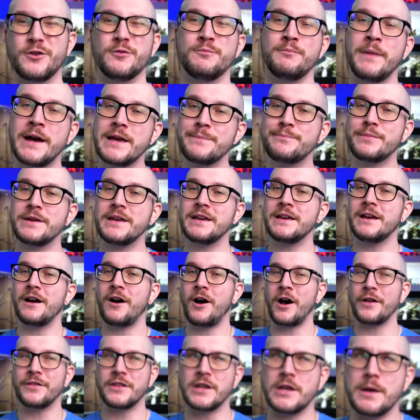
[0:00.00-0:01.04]
who might be
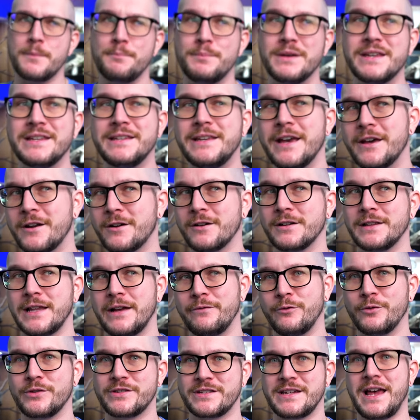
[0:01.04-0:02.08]
on the beginner
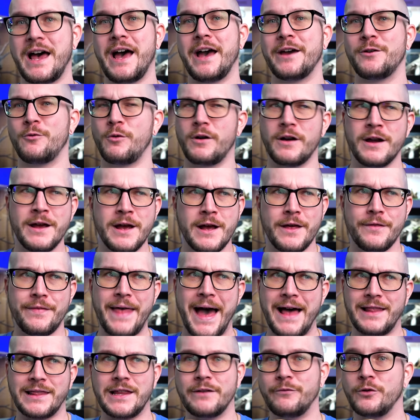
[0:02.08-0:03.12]
level side, or
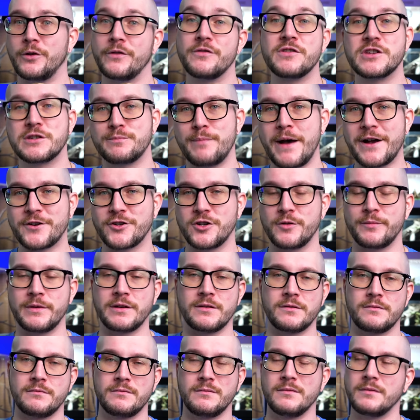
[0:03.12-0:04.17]
that level of the spectrum
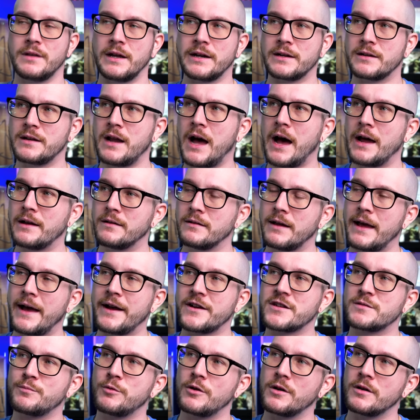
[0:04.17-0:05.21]
and like not
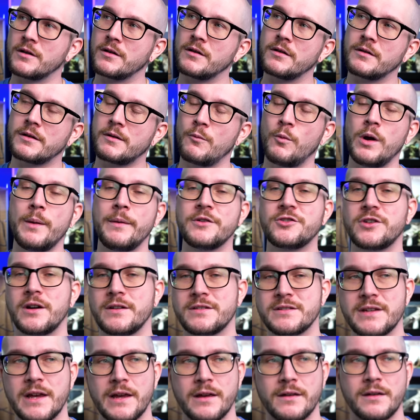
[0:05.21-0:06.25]
expert. What am I trying
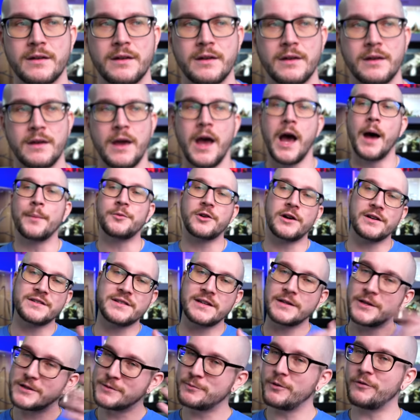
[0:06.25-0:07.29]
to say? I'm trying to
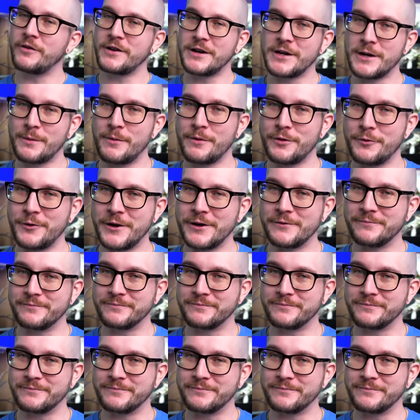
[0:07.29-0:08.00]
say, let's move on to number 3.